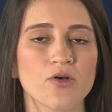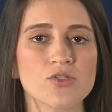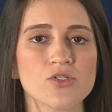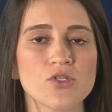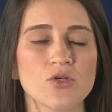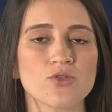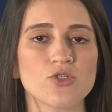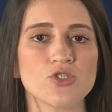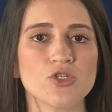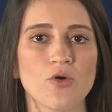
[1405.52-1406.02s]

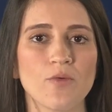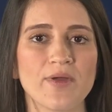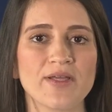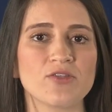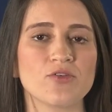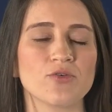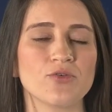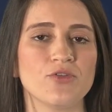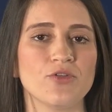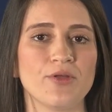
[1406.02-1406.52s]
so show it
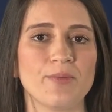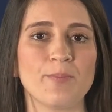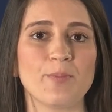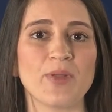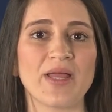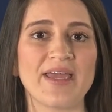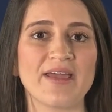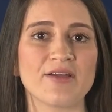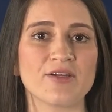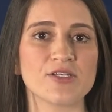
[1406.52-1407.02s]
to the
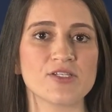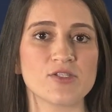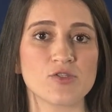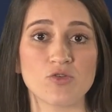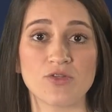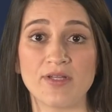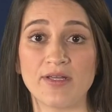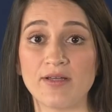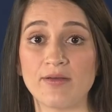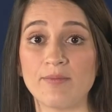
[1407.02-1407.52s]
players,
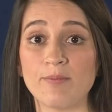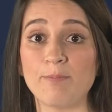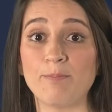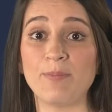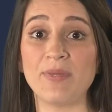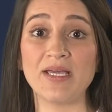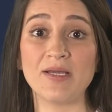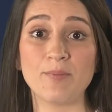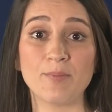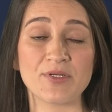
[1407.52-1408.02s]
to the
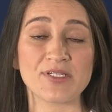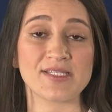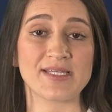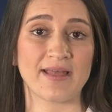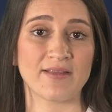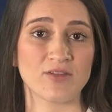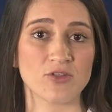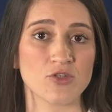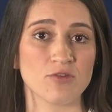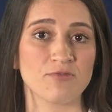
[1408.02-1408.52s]
big
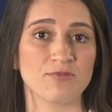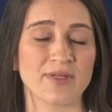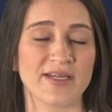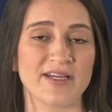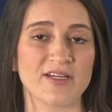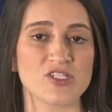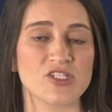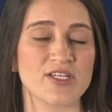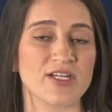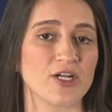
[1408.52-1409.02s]
percentage of
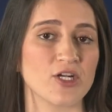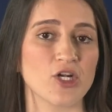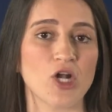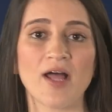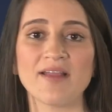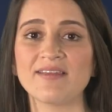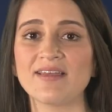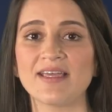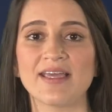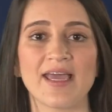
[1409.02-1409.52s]
players that are
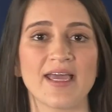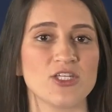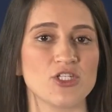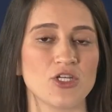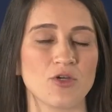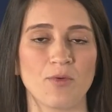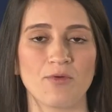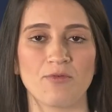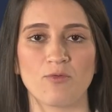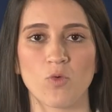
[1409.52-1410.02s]
not
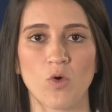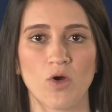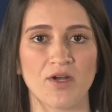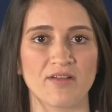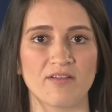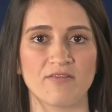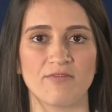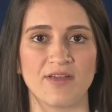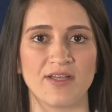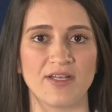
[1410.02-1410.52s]
engaging with
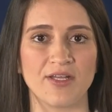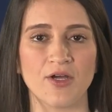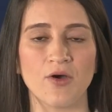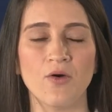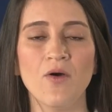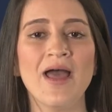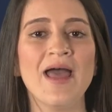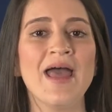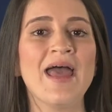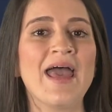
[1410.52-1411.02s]
rewarded
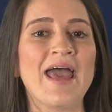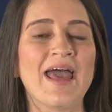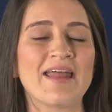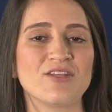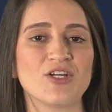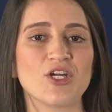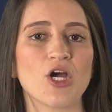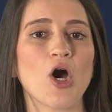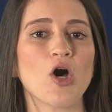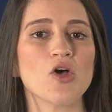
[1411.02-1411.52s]
video and
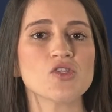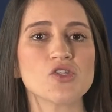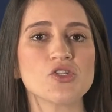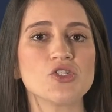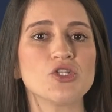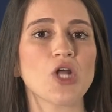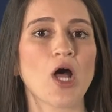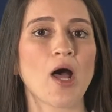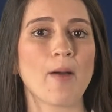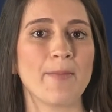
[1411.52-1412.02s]
they're also
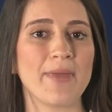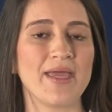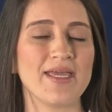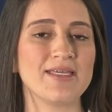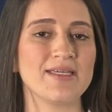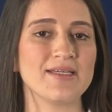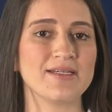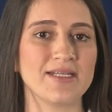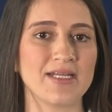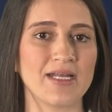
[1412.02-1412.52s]
not
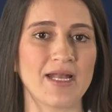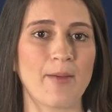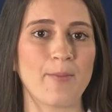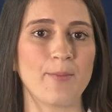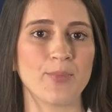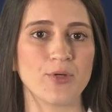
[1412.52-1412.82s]
making an in-app